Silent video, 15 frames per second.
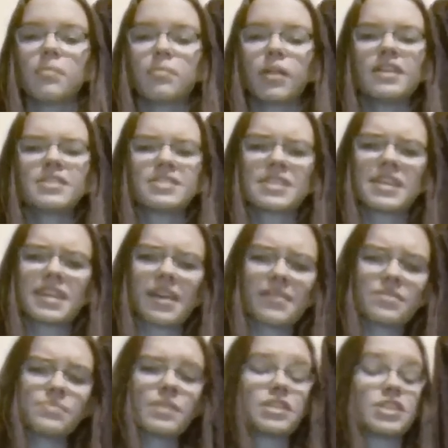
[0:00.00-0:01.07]
Plus, it
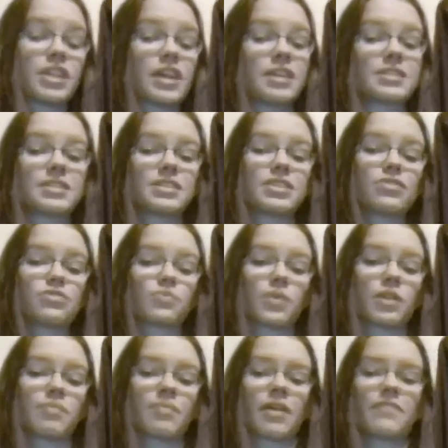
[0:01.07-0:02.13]
gives me a chance to use
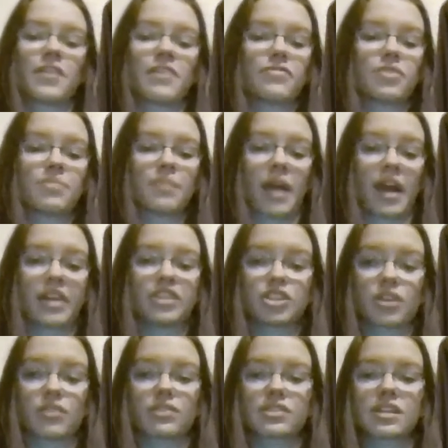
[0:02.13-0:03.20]
one of my favorite math
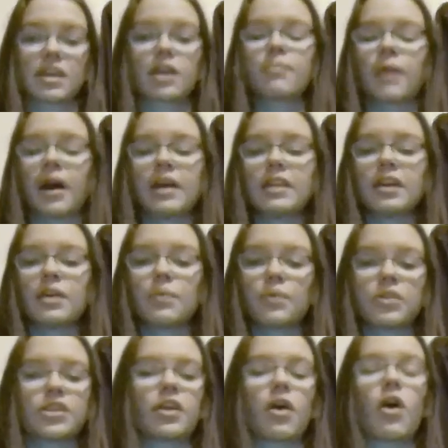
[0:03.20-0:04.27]
jokes and combine it
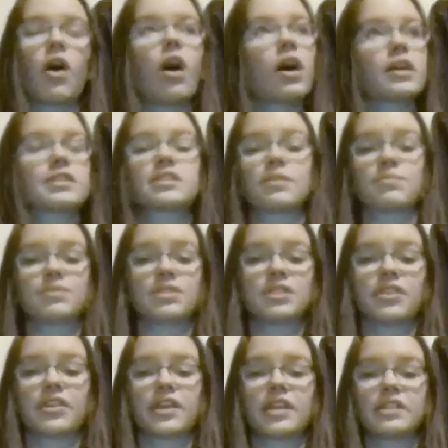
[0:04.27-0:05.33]
with an awesome
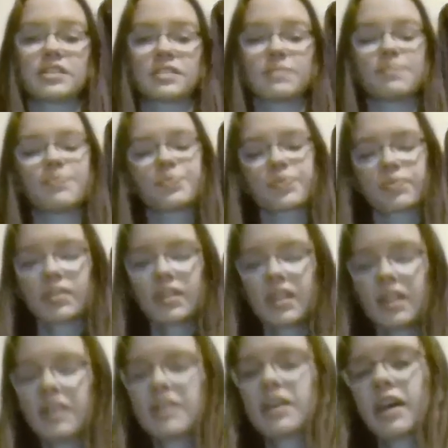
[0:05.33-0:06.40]
series.
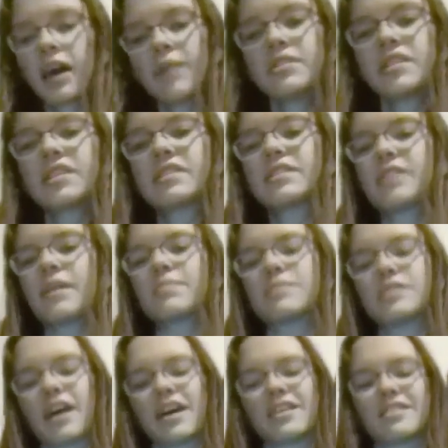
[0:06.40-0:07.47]
Come to the STEM
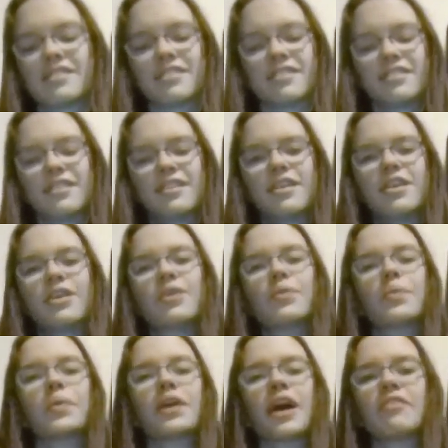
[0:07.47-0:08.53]
side.
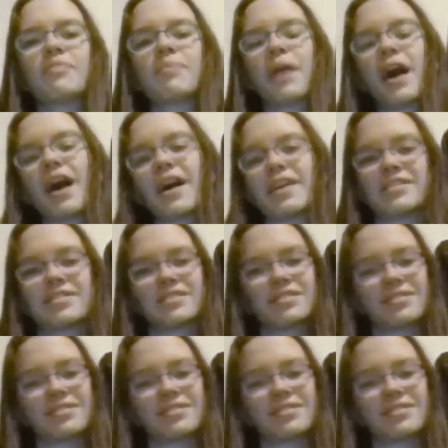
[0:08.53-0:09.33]
We have pie.